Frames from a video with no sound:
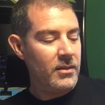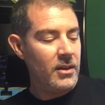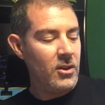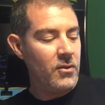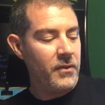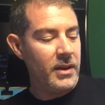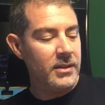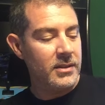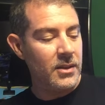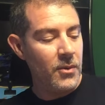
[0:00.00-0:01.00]
Can you
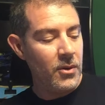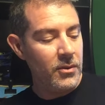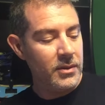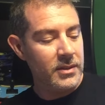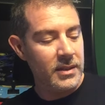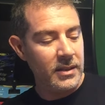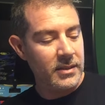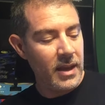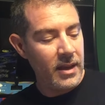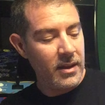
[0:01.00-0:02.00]
find zero,
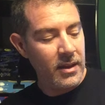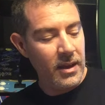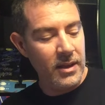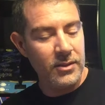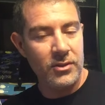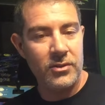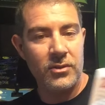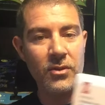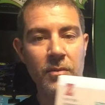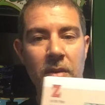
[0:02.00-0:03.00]
zigzag, and
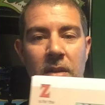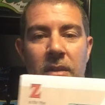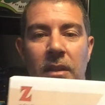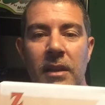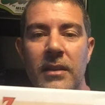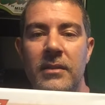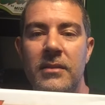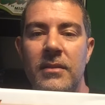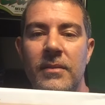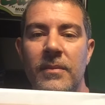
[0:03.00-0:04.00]
zoom
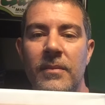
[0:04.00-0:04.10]
lens?